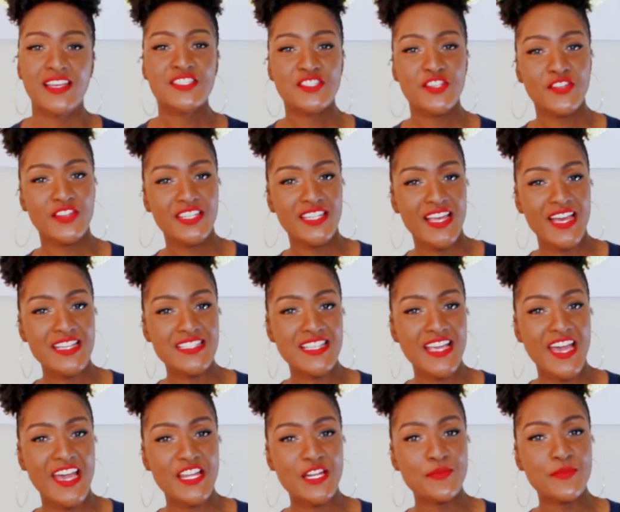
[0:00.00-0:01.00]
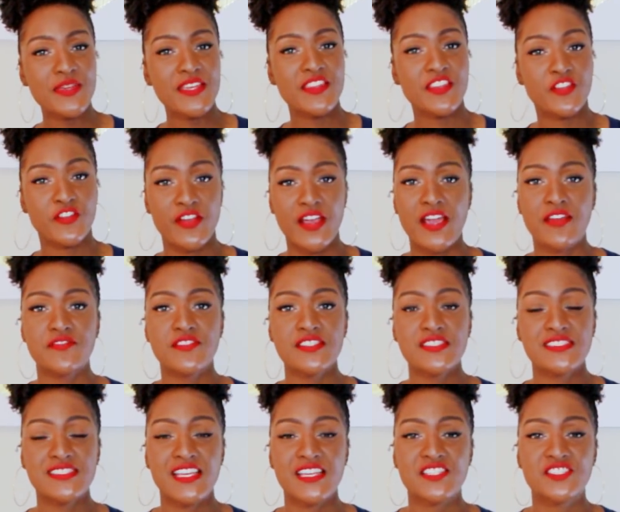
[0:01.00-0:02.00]
So the last item in the
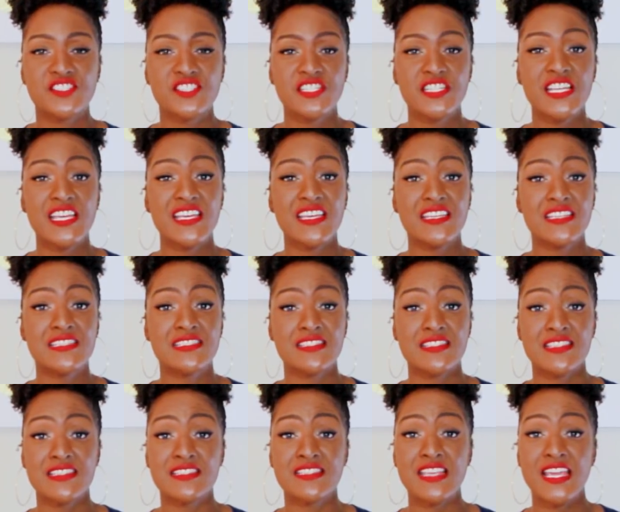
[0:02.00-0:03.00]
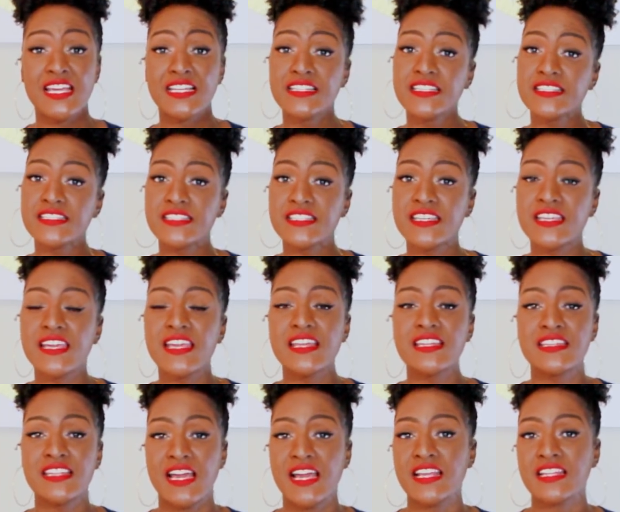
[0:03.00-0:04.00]
crafting section is this
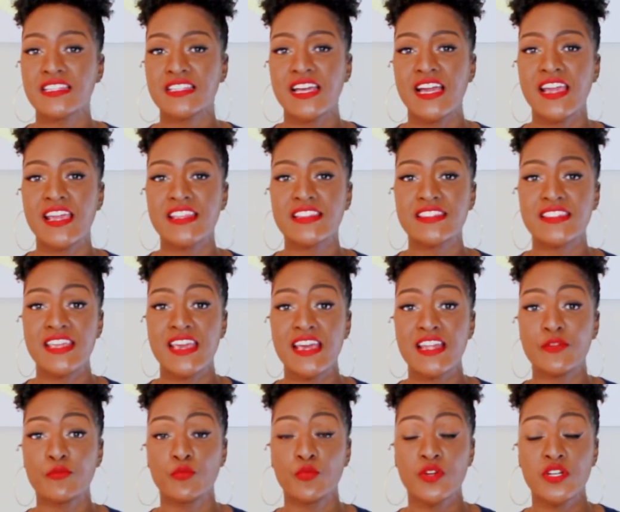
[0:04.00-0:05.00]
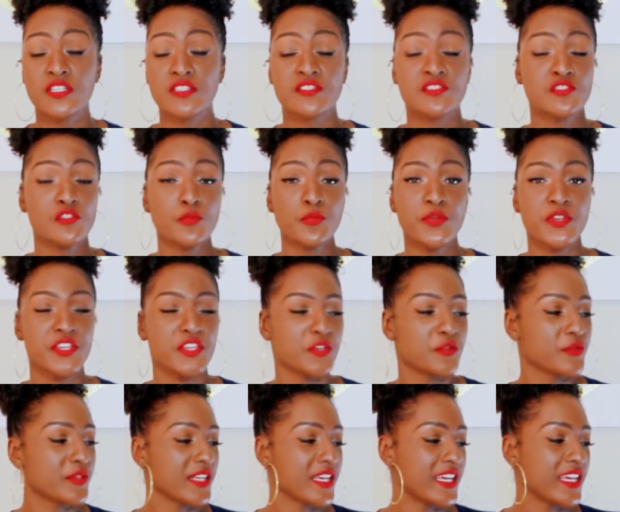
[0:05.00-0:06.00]
LED night light that was super
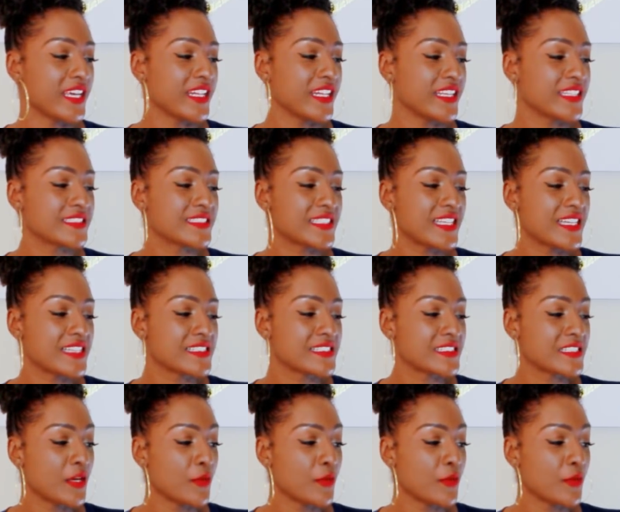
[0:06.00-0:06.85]
cute, and it says